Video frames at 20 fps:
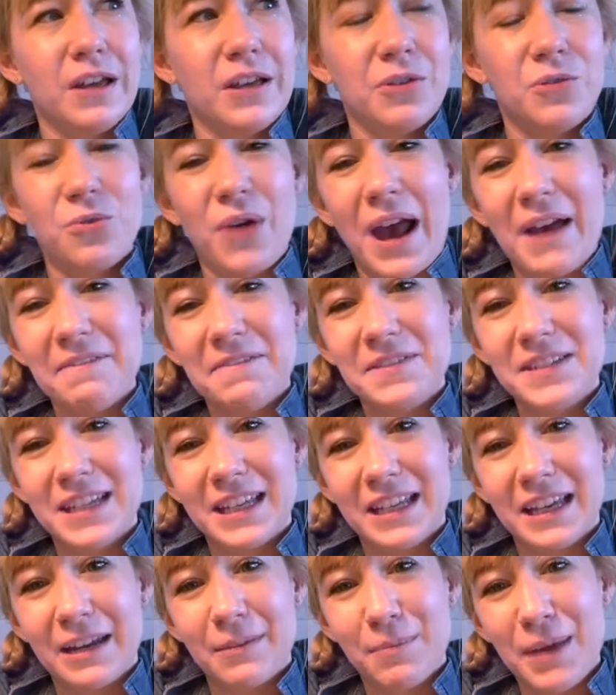
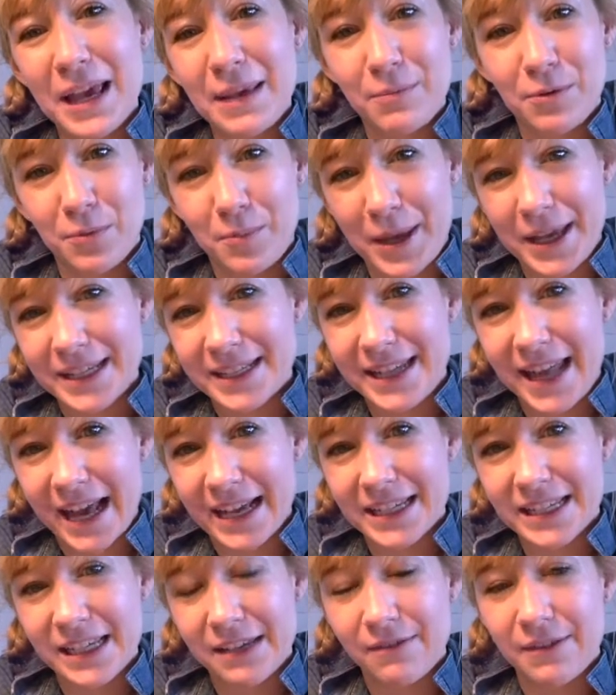crafting and paper-based
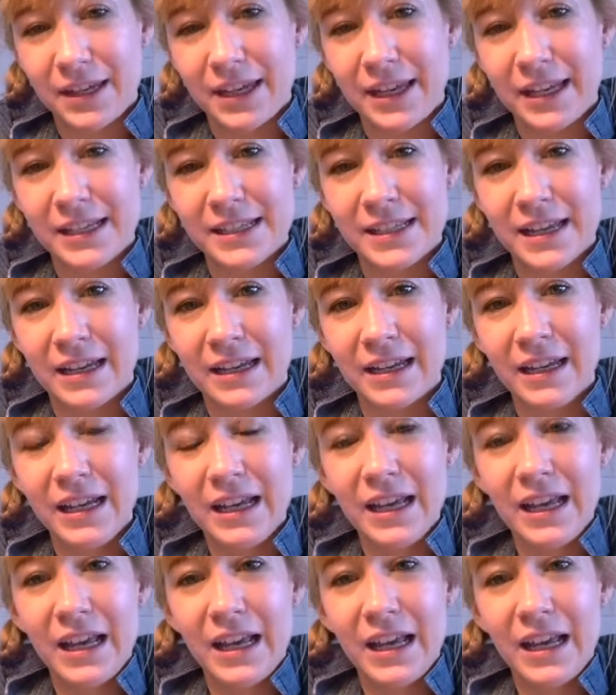activities and